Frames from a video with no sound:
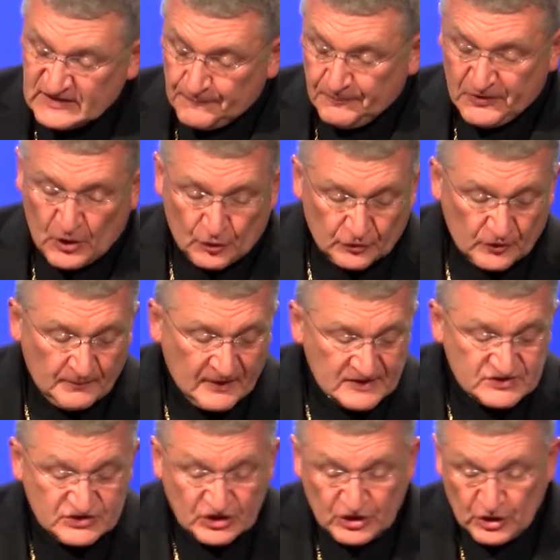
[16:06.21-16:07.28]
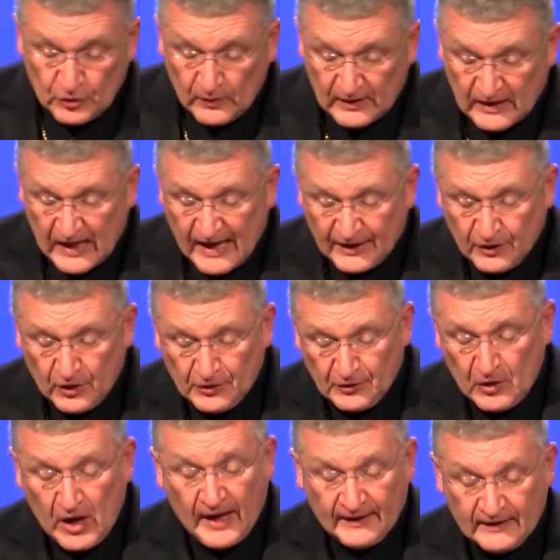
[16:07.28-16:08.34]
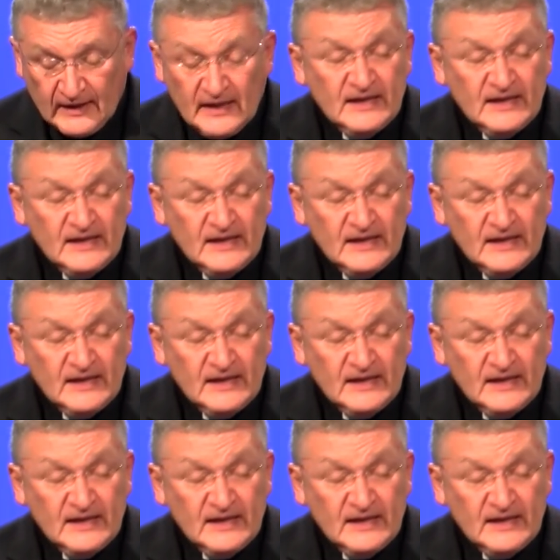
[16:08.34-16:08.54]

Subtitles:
the pilgrimage that you and I are on,